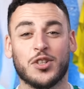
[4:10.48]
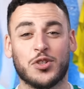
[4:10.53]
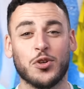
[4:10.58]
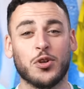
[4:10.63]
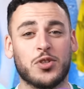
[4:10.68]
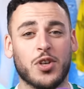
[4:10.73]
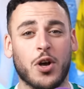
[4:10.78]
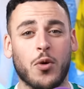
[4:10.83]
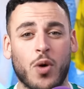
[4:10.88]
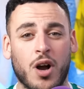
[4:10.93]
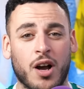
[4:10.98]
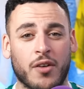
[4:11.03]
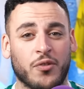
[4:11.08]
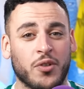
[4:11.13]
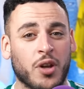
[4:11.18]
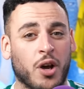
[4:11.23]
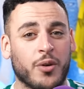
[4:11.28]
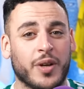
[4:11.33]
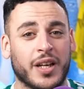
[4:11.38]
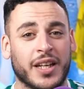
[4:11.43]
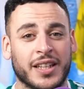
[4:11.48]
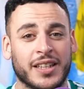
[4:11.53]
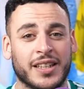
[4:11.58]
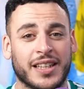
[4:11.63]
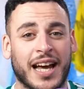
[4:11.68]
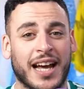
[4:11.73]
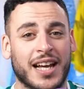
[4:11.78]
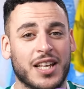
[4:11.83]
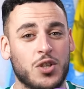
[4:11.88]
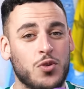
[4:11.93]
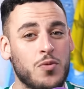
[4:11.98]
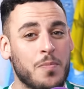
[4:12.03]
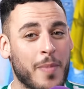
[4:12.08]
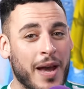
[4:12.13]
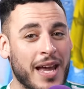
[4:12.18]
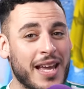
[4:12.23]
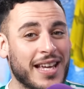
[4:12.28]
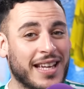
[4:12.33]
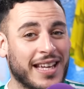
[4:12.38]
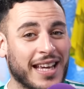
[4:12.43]
It's also worth noting that you
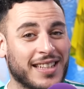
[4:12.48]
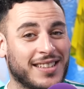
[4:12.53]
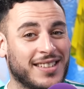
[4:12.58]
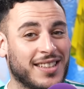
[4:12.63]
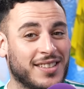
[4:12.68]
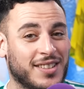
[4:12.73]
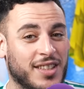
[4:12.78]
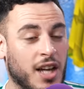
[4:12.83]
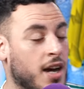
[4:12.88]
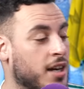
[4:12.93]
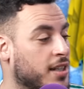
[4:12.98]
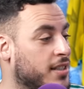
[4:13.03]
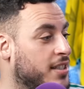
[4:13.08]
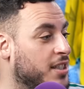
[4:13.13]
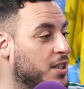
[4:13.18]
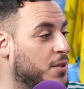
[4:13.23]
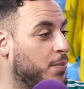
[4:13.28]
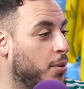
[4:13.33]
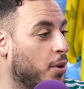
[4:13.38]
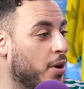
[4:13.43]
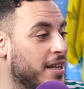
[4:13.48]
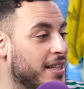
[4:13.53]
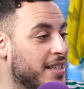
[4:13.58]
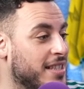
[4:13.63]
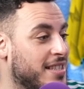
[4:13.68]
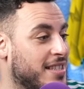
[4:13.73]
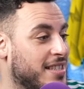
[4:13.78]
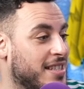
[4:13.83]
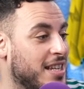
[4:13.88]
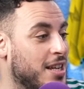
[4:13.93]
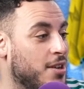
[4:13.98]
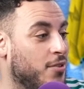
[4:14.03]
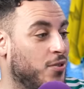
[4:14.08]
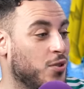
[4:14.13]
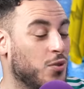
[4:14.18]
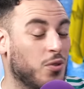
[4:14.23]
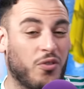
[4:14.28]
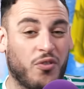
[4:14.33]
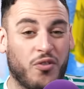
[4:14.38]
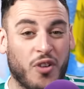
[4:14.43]
may get deducted points if
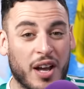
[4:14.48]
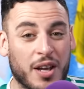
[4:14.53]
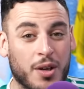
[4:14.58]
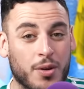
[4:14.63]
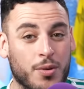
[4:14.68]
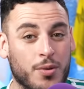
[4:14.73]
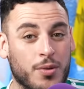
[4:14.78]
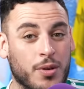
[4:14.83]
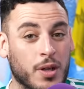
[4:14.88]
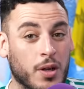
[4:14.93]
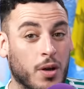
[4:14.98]
you fail,